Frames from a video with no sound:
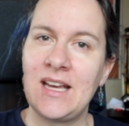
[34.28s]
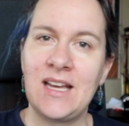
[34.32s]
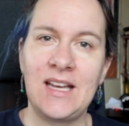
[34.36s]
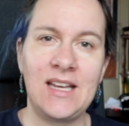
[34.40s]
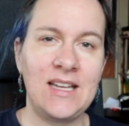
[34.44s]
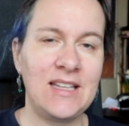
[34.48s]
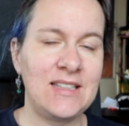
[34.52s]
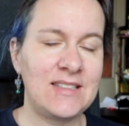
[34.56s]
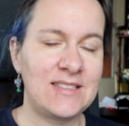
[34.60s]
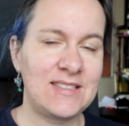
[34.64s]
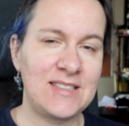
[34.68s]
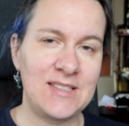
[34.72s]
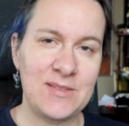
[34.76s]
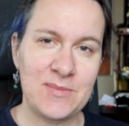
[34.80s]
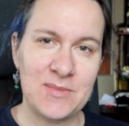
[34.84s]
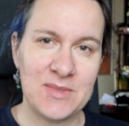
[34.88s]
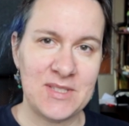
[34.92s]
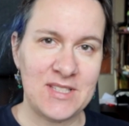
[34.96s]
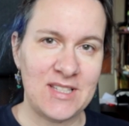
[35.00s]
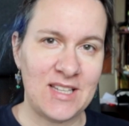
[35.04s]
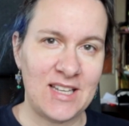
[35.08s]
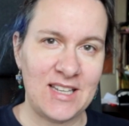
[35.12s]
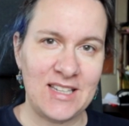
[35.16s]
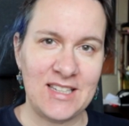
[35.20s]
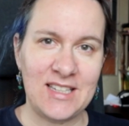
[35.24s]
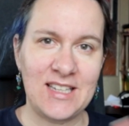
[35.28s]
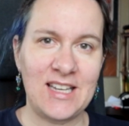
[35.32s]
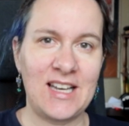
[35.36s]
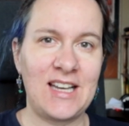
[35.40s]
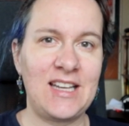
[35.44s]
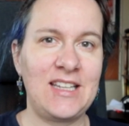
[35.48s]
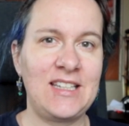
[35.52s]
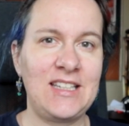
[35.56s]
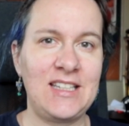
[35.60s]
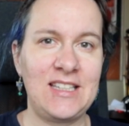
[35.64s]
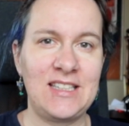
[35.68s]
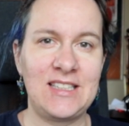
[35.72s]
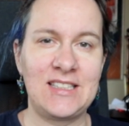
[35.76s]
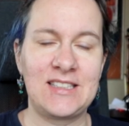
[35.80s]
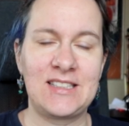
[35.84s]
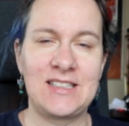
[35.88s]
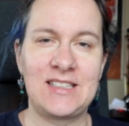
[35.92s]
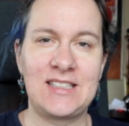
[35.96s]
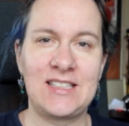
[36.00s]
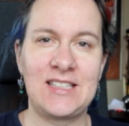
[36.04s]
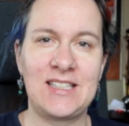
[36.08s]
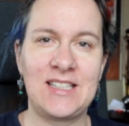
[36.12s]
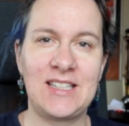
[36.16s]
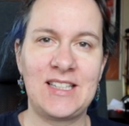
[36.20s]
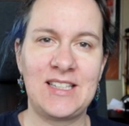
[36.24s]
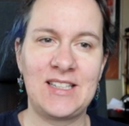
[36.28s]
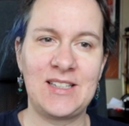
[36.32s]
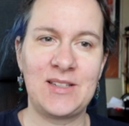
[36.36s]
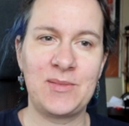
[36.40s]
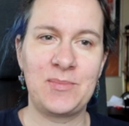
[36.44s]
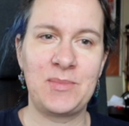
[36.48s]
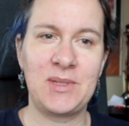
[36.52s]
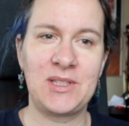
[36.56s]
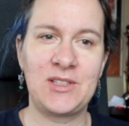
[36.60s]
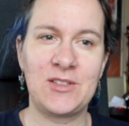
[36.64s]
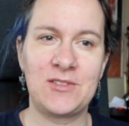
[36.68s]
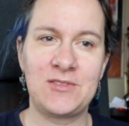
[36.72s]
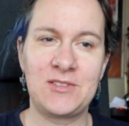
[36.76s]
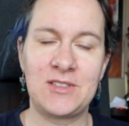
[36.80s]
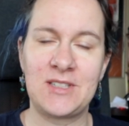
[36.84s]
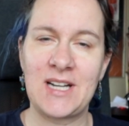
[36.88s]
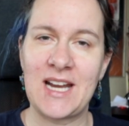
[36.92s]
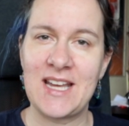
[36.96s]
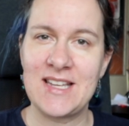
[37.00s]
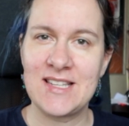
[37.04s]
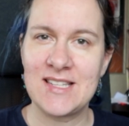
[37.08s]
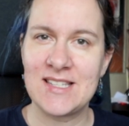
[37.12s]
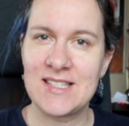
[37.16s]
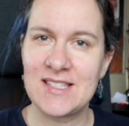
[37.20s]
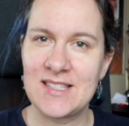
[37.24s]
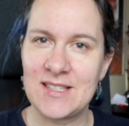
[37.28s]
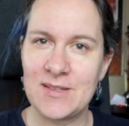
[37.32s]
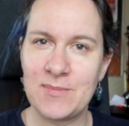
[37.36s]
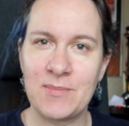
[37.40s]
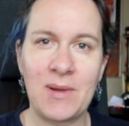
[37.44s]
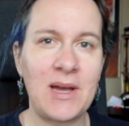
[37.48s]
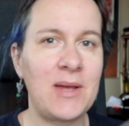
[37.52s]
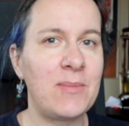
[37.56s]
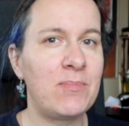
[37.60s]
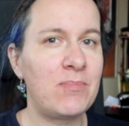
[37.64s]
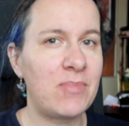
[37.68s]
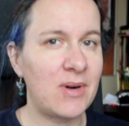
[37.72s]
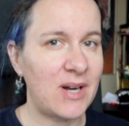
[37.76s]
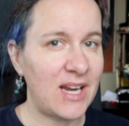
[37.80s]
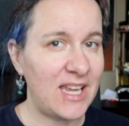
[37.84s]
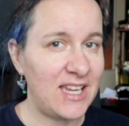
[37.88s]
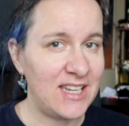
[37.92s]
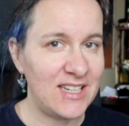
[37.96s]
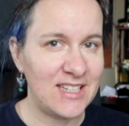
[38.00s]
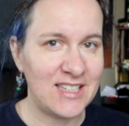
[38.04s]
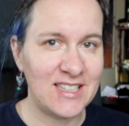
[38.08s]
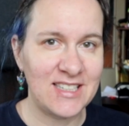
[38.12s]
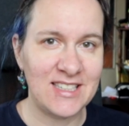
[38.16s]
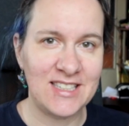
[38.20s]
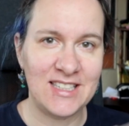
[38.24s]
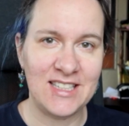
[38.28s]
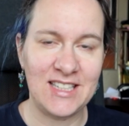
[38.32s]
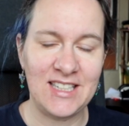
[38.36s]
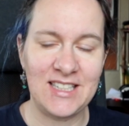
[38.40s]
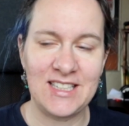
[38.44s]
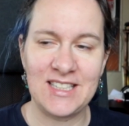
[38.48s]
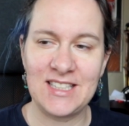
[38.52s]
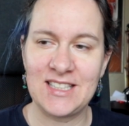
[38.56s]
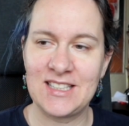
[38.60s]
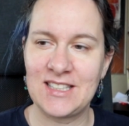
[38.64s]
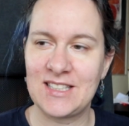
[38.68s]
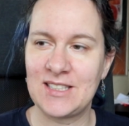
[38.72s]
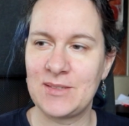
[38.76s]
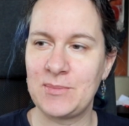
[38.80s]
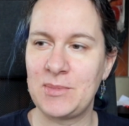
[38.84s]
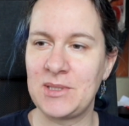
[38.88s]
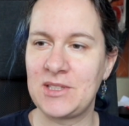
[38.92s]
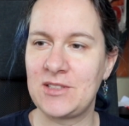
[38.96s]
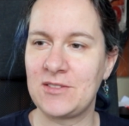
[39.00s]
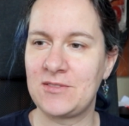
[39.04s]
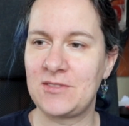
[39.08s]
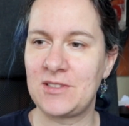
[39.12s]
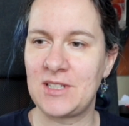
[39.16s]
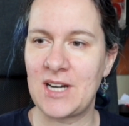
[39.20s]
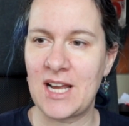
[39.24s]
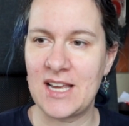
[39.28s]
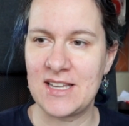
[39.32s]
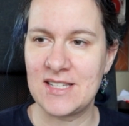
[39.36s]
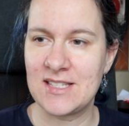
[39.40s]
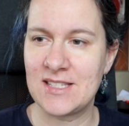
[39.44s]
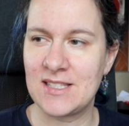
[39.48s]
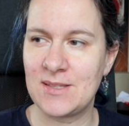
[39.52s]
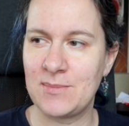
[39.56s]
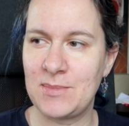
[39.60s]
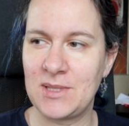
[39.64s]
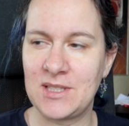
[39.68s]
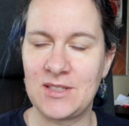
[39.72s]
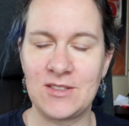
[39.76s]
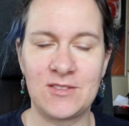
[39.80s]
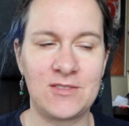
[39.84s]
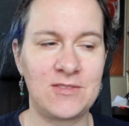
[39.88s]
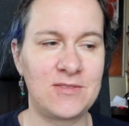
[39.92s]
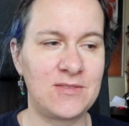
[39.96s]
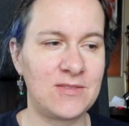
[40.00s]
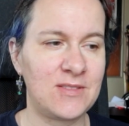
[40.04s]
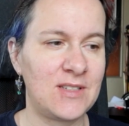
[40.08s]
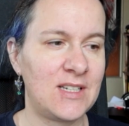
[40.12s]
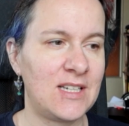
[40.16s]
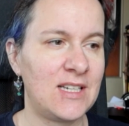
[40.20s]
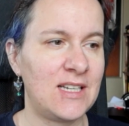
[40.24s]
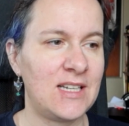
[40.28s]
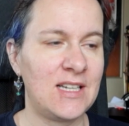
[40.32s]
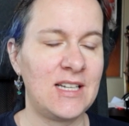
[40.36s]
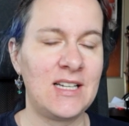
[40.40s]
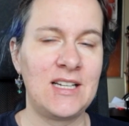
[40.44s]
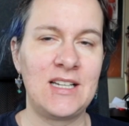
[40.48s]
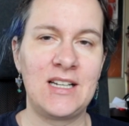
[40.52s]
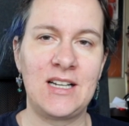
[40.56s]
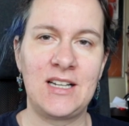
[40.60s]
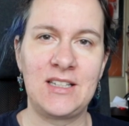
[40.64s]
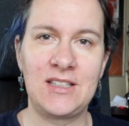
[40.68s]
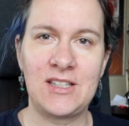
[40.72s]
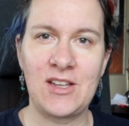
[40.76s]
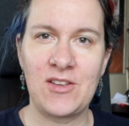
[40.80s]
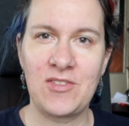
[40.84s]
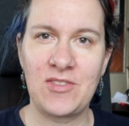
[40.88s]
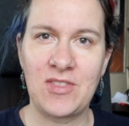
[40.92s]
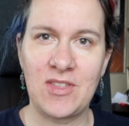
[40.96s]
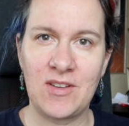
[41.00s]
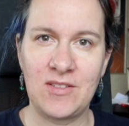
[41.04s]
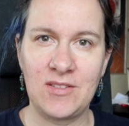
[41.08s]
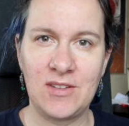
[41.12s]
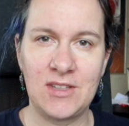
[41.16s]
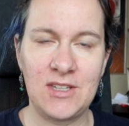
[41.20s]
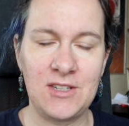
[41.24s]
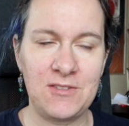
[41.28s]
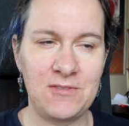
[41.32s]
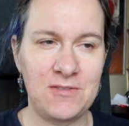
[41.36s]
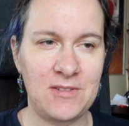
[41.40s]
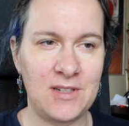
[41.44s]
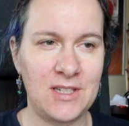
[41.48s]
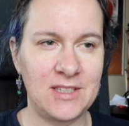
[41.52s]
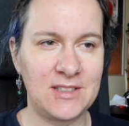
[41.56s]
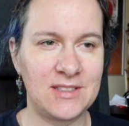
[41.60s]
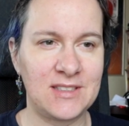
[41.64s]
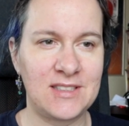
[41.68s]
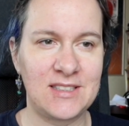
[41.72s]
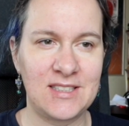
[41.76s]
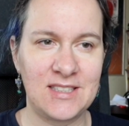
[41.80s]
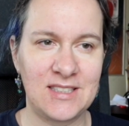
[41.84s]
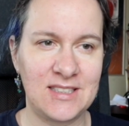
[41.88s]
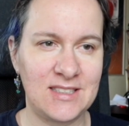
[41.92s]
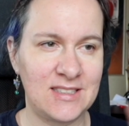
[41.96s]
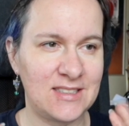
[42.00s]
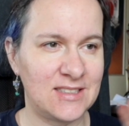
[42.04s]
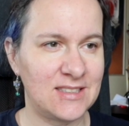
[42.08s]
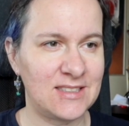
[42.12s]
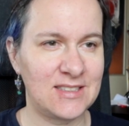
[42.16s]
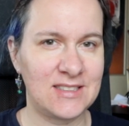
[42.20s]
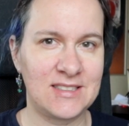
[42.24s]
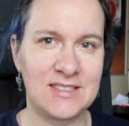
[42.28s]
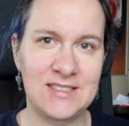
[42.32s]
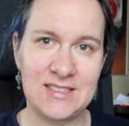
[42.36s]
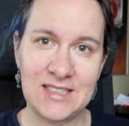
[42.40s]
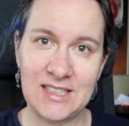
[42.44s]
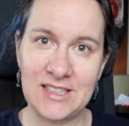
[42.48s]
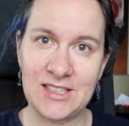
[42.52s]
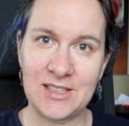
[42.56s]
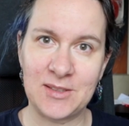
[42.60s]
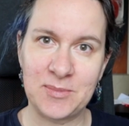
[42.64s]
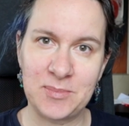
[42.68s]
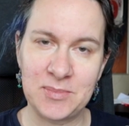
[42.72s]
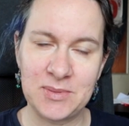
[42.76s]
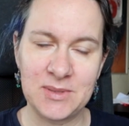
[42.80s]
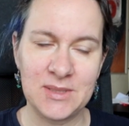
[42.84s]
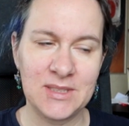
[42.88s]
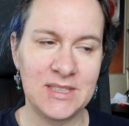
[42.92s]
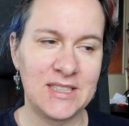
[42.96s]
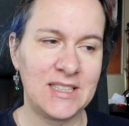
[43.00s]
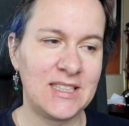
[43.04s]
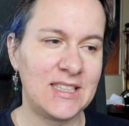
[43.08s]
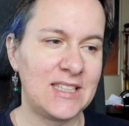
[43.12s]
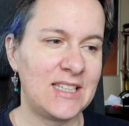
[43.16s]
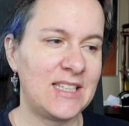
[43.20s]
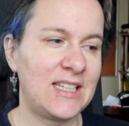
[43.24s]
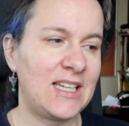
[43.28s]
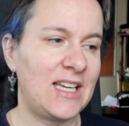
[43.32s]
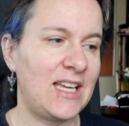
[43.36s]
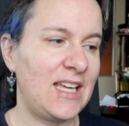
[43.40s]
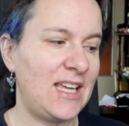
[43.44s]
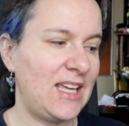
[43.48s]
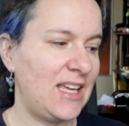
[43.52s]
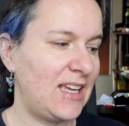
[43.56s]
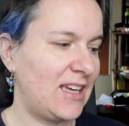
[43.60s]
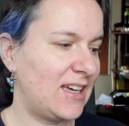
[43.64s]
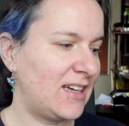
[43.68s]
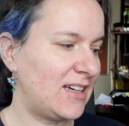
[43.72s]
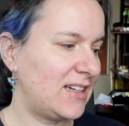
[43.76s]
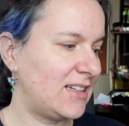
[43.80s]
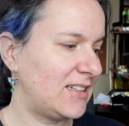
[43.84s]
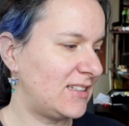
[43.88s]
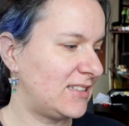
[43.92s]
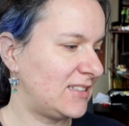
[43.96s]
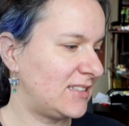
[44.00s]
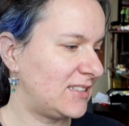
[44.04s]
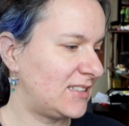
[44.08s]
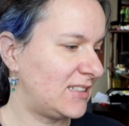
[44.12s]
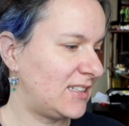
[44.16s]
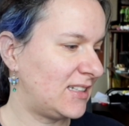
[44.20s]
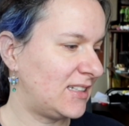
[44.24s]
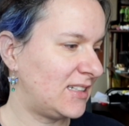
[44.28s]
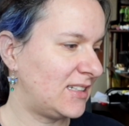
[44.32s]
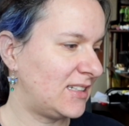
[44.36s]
It seems like I needed a bit of a rest. My brain needed a bit of a rest, a bit of a different setup, and